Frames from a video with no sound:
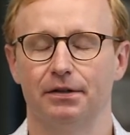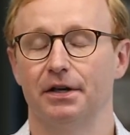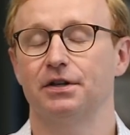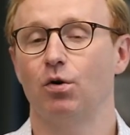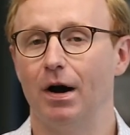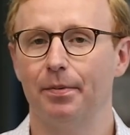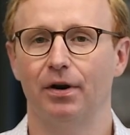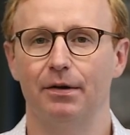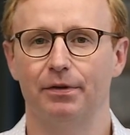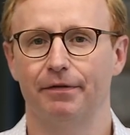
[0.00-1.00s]
it doesn't
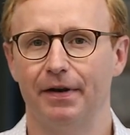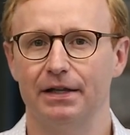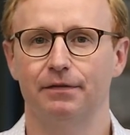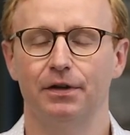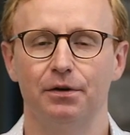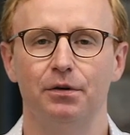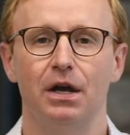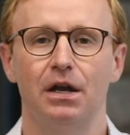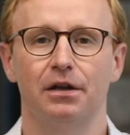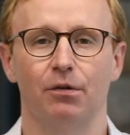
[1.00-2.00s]
cooperate with the Fed's view,
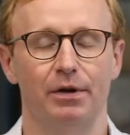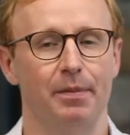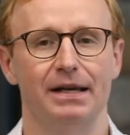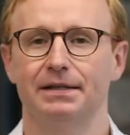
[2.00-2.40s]
we may